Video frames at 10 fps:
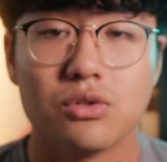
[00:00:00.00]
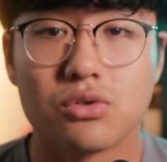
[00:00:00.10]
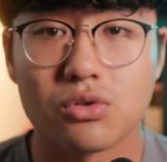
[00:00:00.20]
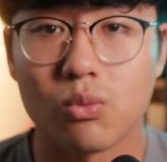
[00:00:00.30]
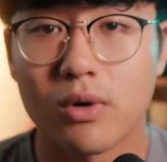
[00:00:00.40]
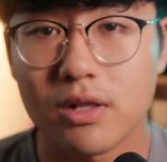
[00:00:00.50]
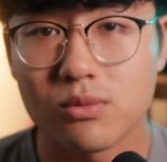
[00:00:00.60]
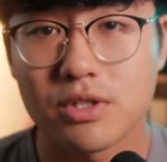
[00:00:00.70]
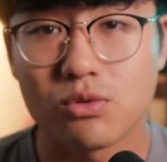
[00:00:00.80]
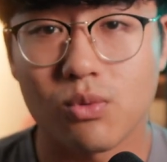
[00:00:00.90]
So one of the
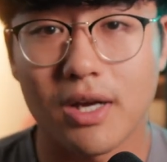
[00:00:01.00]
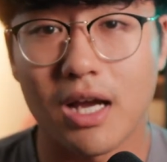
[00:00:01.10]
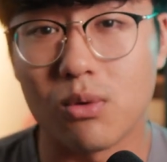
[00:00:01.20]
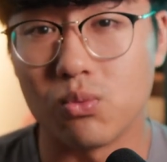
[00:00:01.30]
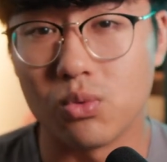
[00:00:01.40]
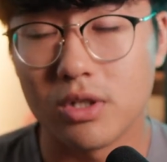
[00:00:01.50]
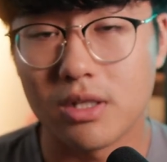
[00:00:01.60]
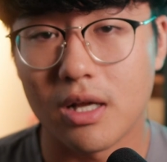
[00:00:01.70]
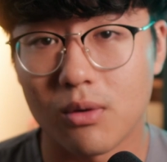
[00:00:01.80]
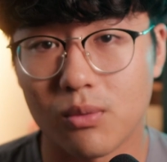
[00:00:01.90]
reasons why I would
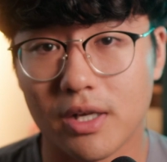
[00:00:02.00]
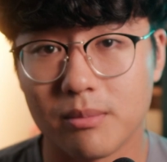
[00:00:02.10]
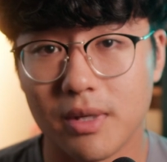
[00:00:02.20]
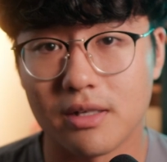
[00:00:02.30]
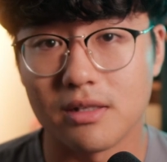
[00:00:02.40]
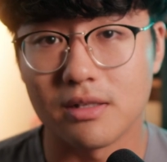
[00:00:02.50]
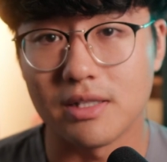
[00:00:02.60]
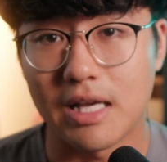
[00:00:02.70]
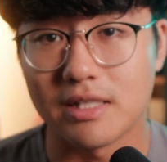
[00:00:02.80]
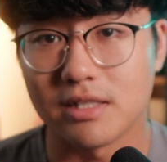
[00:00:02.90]
not recommend
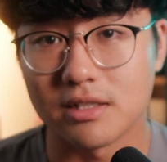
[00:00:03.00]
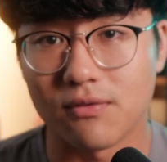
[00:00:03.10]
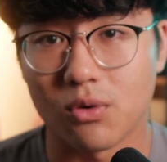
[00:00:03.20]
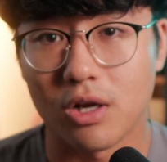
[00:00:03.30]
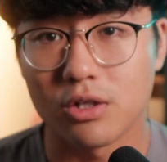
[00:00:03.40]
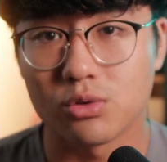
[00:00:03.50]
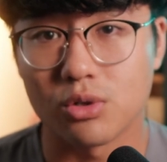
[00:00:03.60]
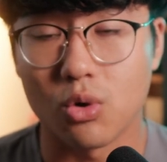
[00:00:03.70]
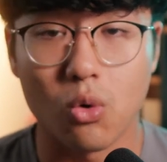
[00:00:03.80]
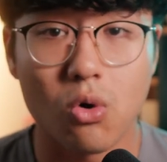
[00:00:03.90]
the
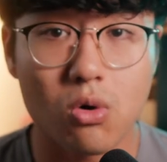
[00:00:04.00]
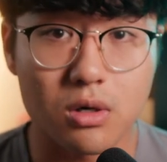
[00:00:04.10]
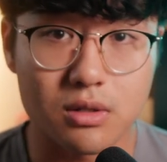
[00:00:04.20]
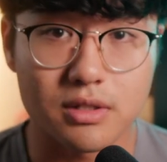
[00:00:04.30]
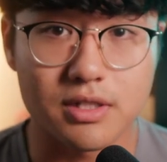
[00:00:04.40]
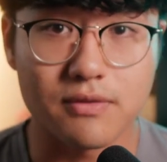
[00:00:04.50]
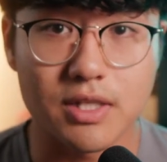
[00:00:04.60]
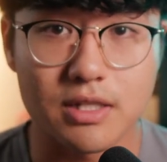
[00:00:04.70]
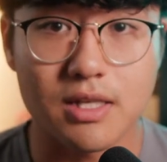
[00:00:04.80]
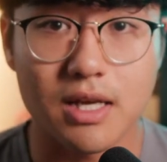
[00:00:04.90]
a6400 or the
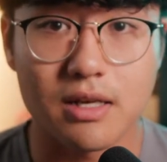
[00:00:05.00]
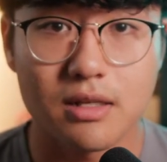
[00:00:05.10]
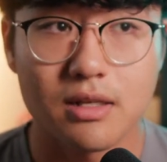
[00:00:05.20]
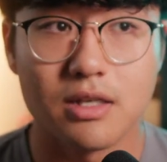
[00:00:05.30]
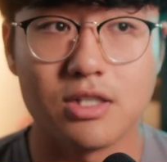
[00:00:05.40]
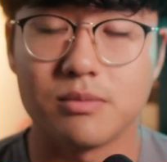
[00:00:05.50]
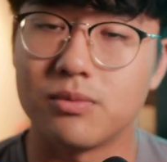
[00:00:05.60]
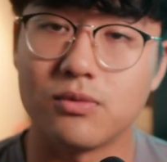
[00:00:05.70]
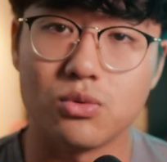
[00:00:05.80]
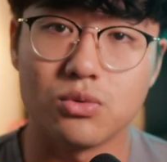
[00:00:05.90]
ZV-E10 is
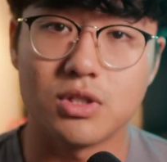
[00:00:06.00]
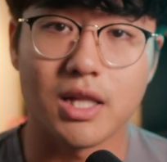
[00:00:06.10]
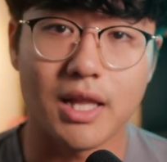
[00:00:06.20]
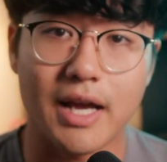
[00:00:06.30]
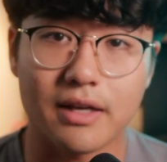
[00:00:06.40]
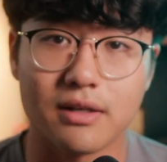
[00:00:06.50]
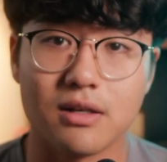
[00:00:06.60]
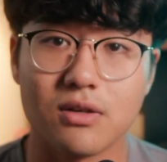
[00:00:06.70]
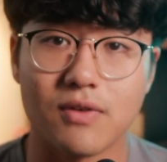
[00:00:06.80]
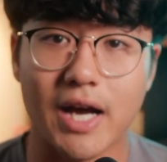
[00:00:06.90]
due to the lack
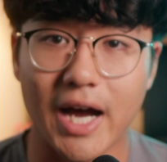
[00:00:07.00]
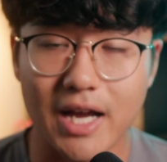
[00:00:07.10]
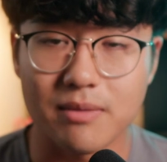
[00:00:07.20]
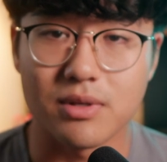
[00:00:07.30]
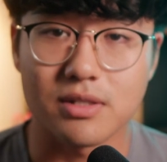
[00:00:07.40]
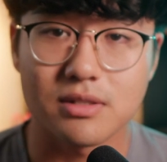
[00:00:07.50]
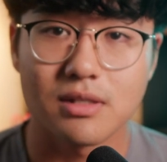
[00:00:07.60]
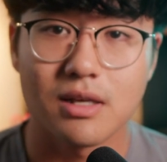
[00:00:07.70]
of IBIS.